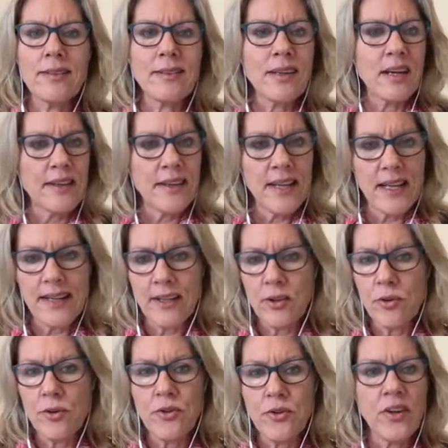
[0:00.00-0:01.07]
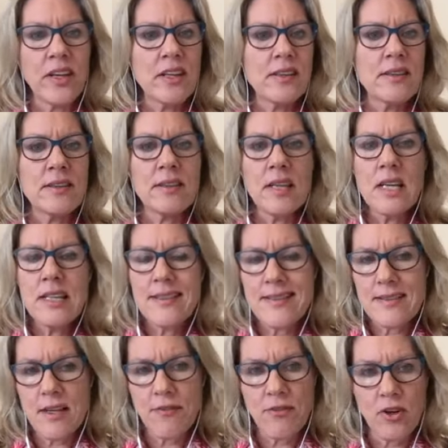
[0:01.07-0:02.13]
gut healing nutrients,
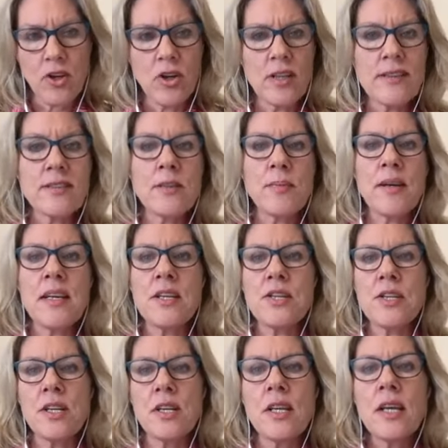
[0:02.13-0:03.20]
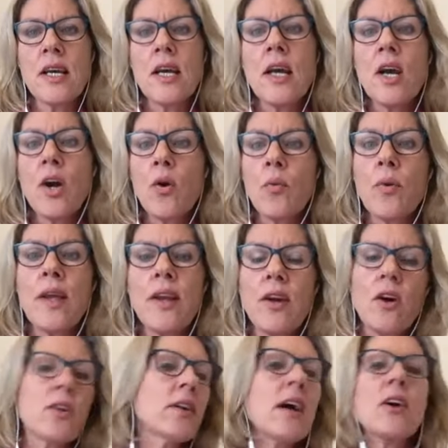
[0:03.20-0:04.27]
stuff for constipation. We
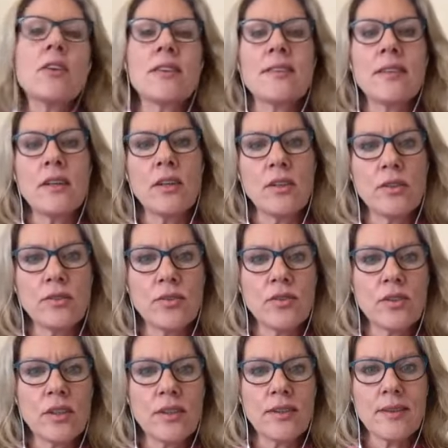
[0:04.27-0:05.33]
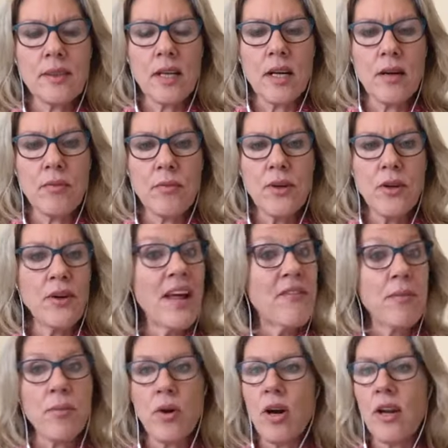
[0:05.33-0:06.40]
don't ourselves, we don't have
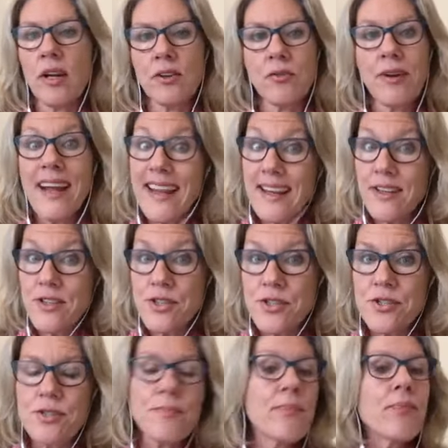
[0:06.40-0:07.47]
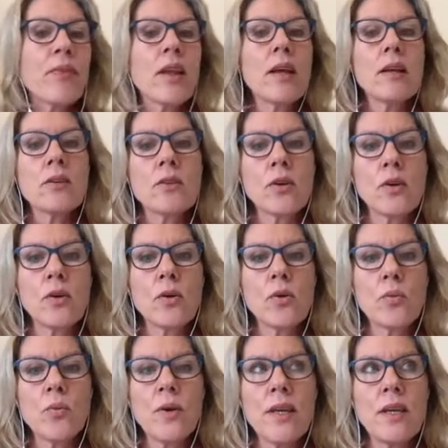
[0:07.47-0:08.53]
a product range. So
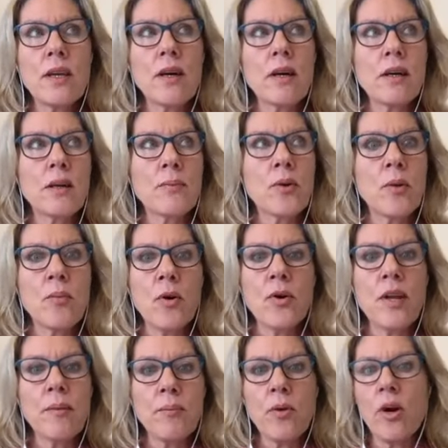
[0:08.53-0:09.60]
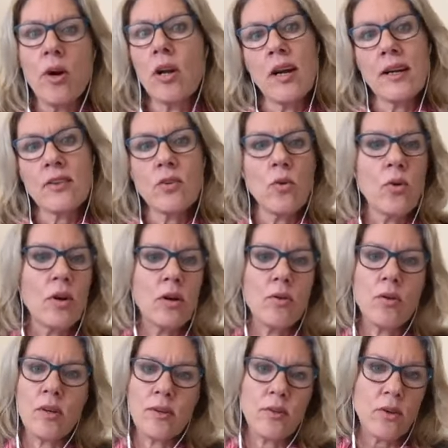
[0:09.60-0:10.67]
we are promoting products
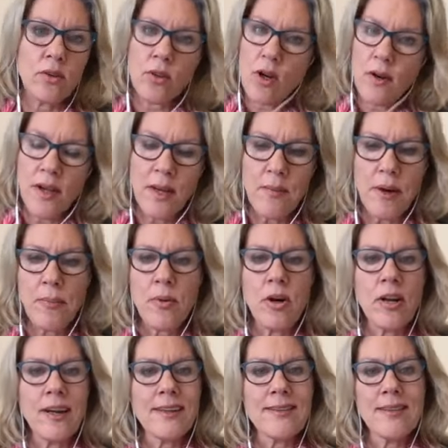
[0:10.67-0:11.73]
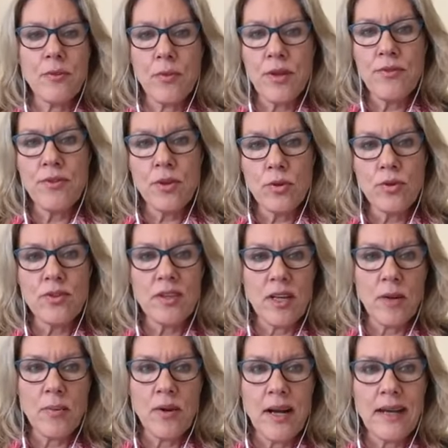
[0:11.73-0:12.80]
or talking about products that we've used in
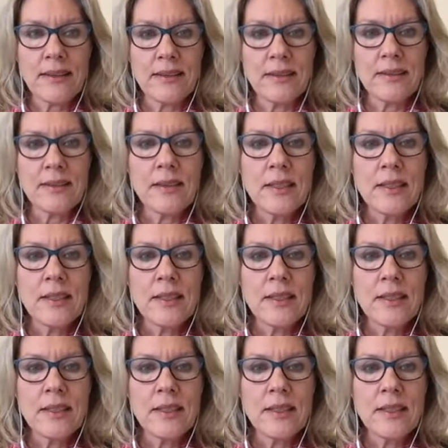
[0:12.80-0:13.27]
our practice